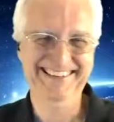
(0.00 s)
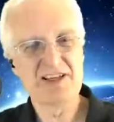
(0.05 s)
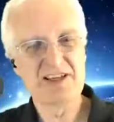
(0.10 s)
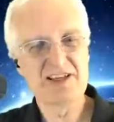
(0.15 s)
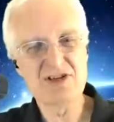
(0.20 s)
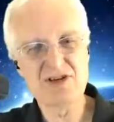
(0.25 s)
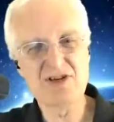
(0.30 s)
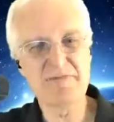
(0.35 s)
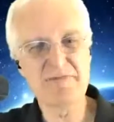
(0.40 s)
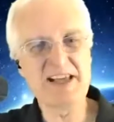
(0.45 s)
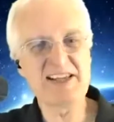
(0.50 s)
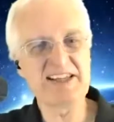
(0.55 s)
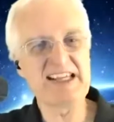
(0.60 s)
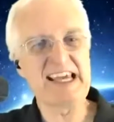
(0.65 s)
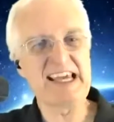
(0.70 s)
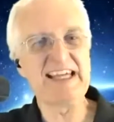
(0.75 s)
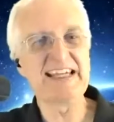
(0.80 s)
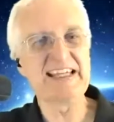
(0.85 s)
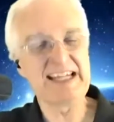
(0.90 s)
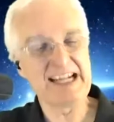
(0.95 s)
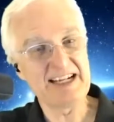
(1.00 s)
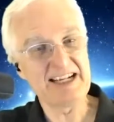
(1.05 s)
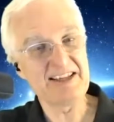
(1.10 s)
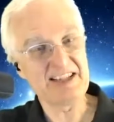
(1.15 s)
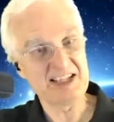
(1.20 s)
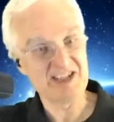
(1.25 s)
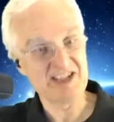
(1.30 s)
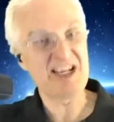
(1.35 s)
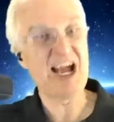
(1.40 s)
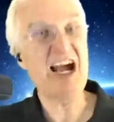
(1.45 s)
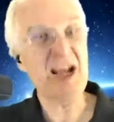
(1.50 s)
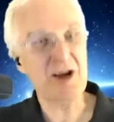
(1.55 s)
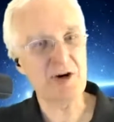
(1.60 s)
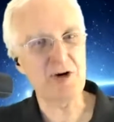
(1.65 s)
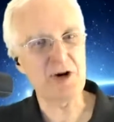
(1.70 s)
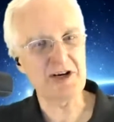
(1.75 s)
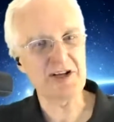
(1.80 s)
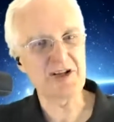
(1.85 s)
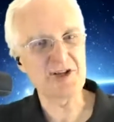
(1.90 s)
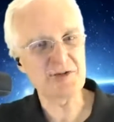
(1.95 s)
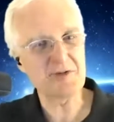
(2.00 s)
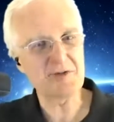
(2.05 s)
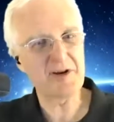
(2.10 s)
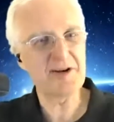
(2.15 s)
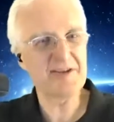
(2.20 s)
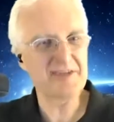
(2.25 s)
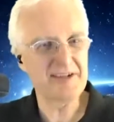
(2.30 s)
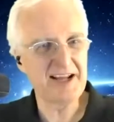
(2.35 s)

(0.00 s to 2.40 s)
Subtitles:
You basically alienated the entire audience, rather than